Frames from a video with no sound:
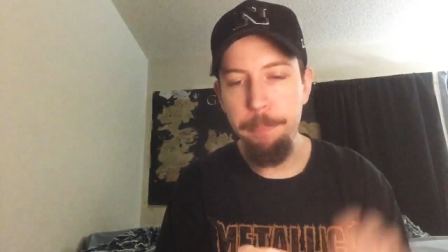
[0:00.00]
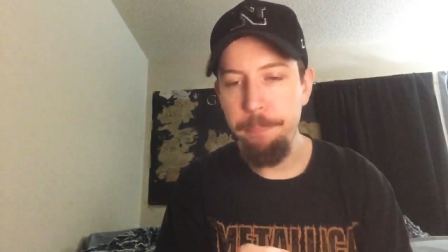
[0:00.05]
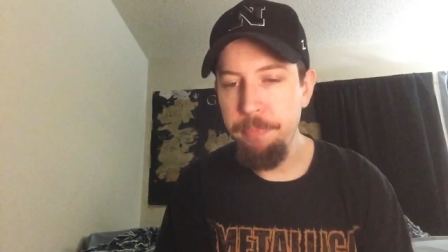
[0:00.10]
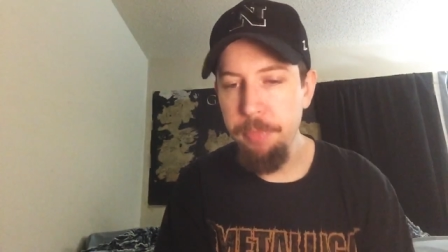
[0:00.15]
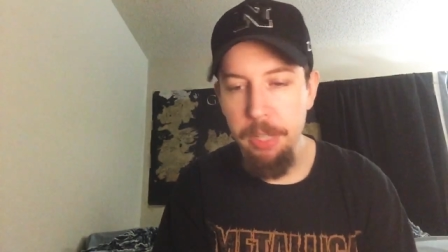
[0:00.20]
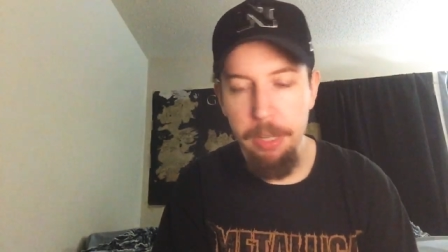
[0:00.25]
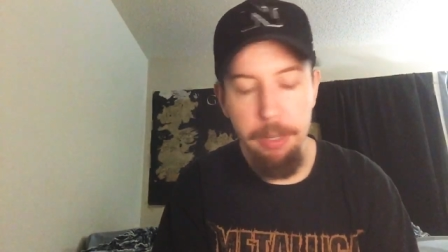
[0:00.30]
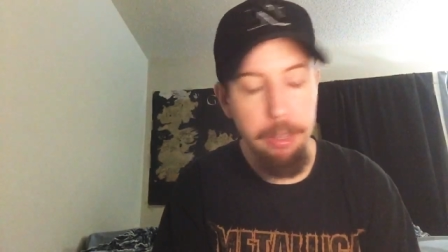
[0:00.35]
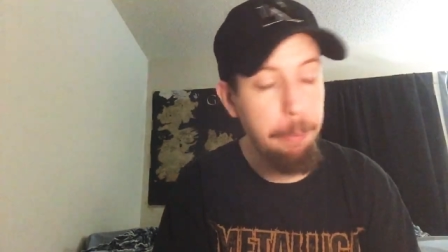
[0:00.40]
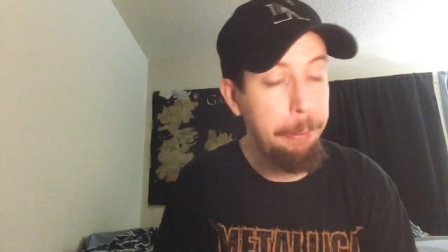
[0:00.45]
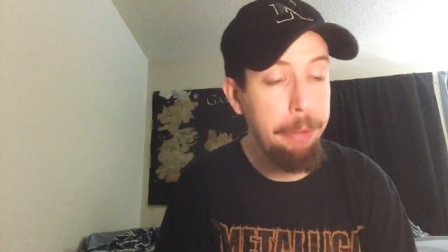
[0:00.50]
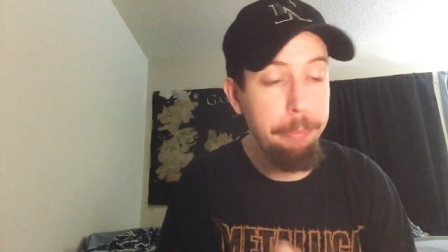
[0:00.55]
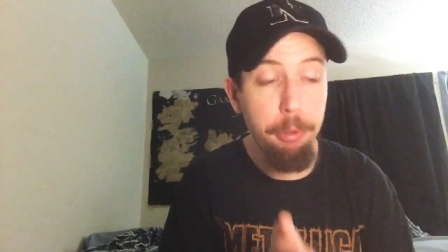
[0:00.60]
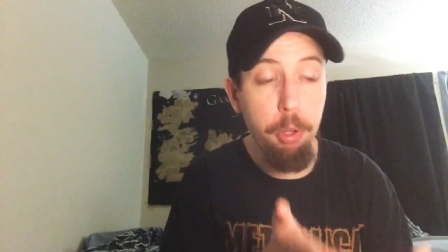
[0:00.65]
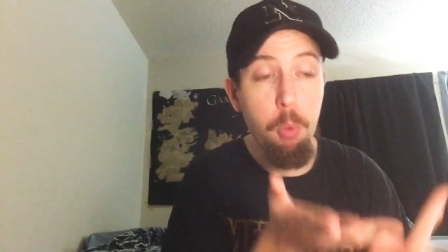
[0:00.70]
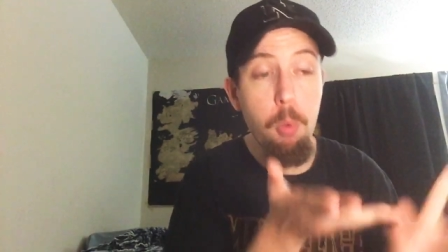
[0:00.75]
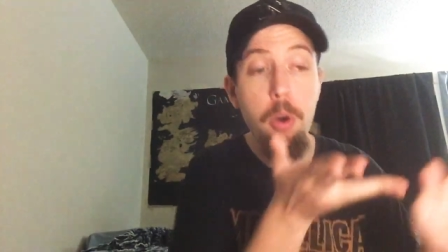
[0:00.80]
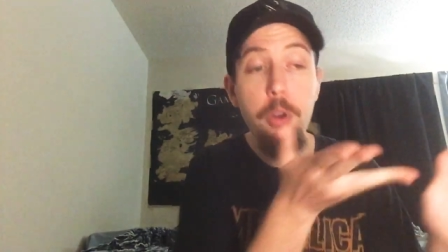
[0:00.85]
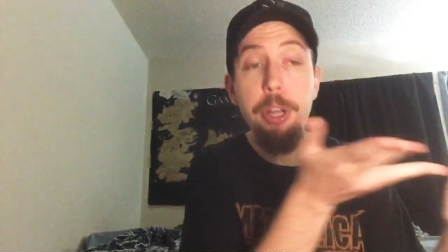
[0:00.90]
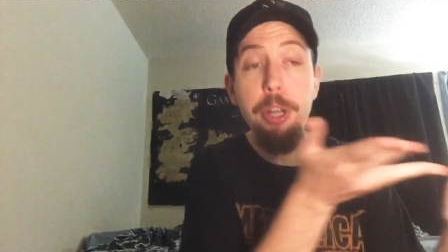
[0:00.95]
the
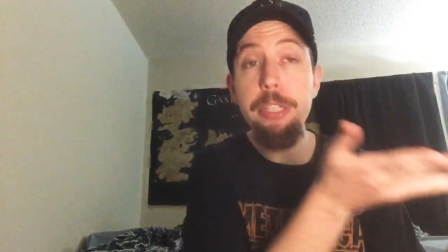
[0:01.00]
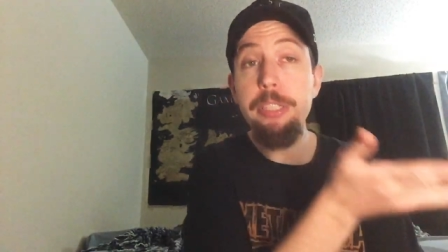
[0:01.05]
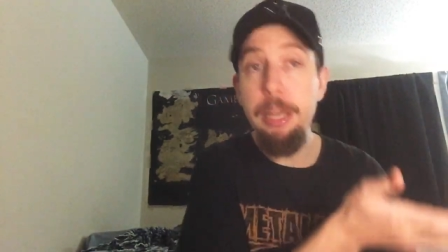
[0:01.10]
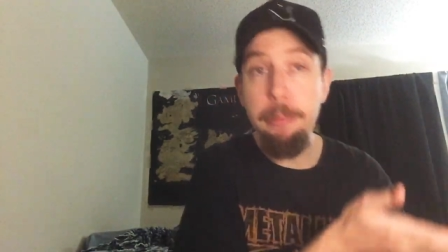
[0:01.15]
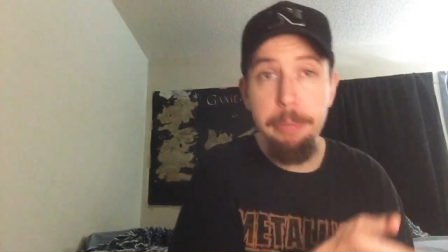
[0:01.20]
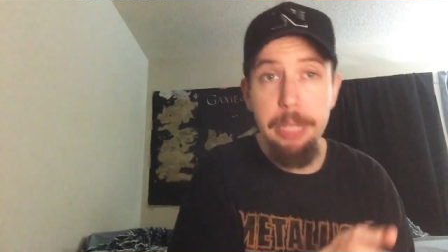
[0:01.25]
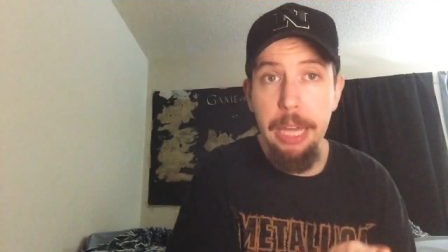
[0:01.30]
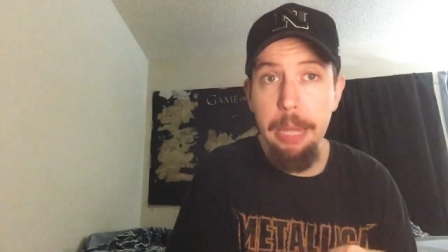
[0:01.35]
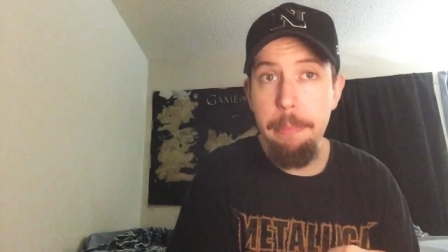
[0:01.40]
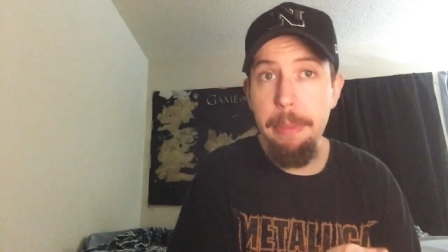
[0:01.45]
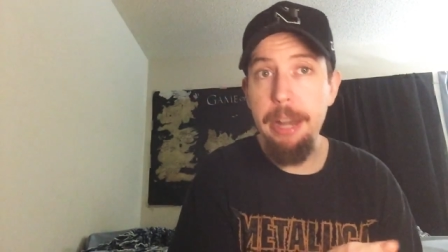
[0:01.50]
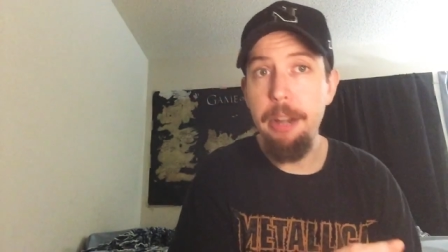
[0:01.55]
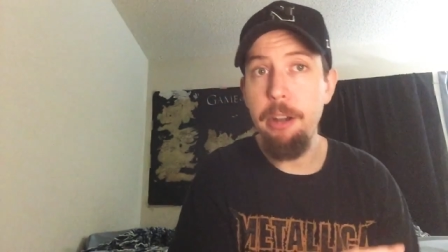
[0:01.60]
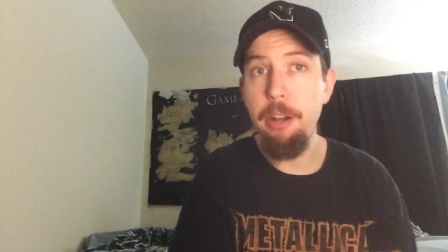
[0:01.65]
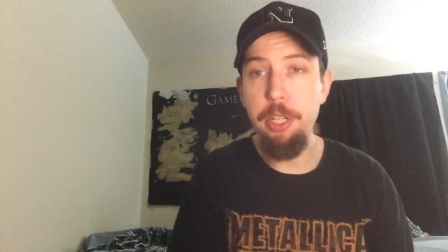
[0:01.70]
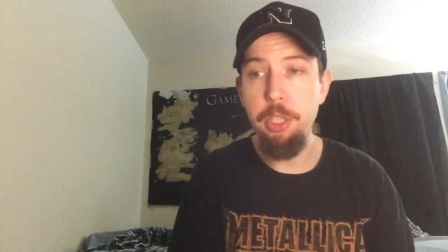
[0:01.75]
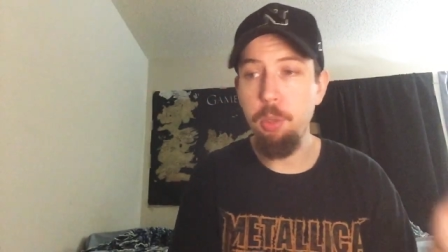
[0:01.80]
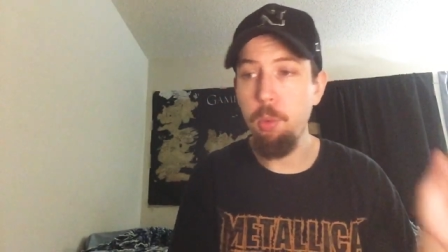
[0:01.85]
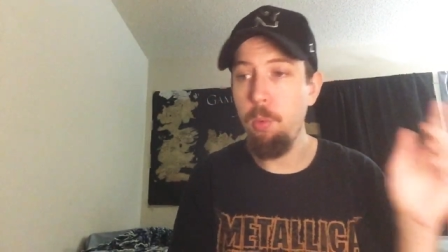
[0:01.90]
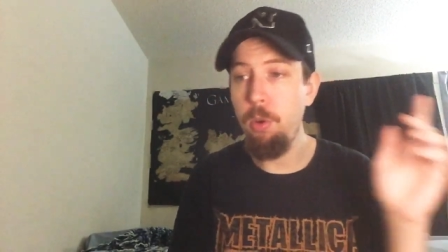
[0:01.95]
people who won't accept gay
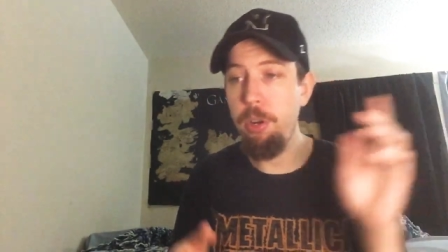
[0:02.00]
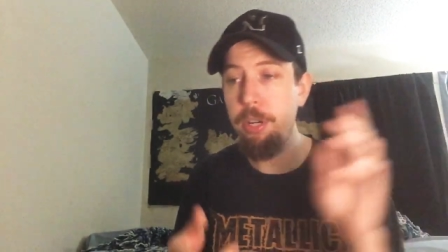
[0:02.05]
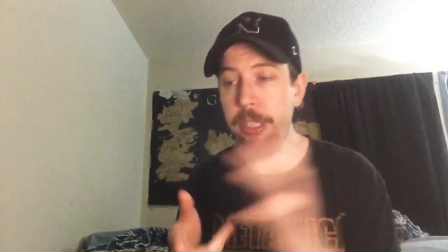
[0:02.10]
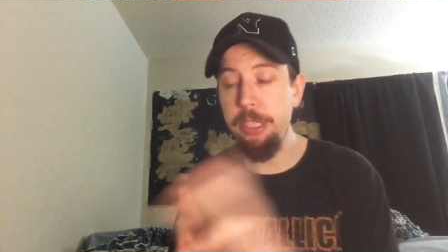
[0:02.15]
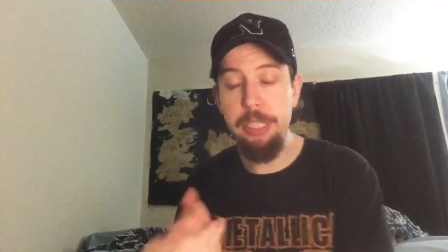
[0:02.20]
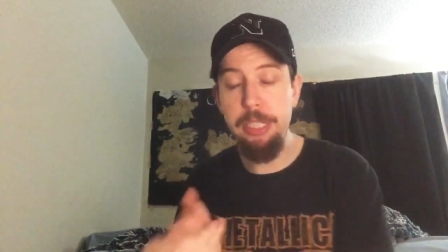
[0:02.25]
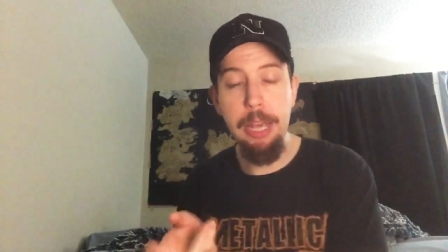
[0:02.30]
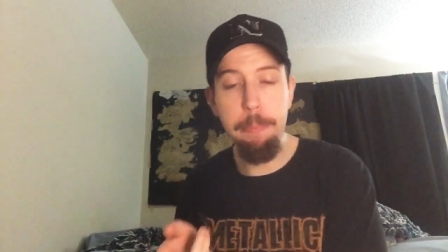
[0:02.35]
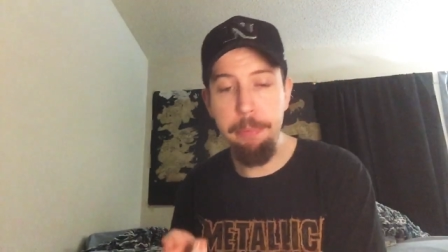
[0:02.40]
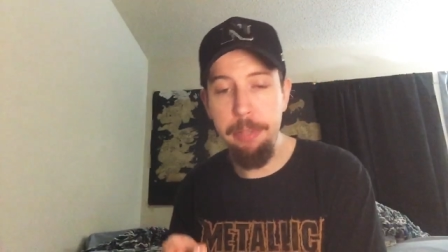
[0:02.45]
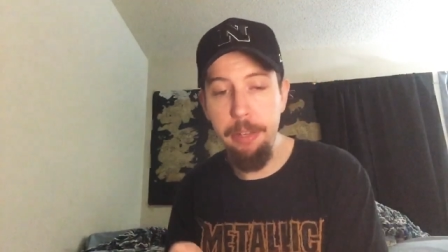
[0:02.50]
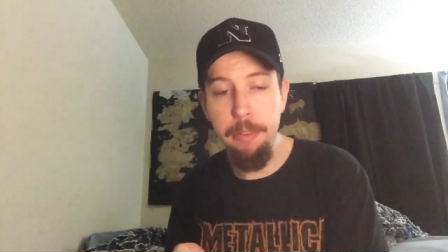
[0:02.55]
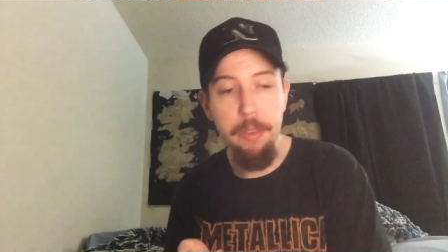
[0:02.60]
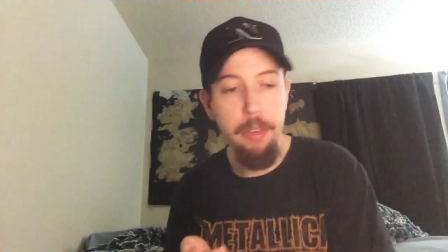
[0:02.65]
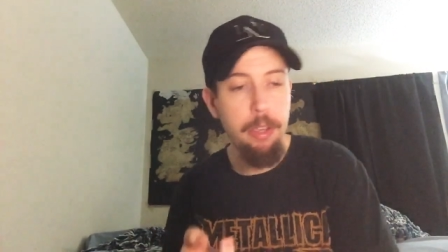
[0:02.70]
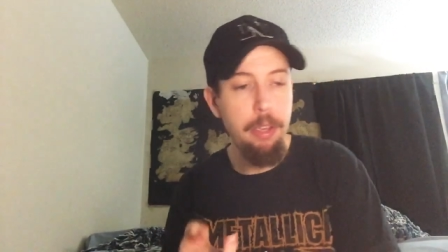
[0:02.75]
marriage or won't accept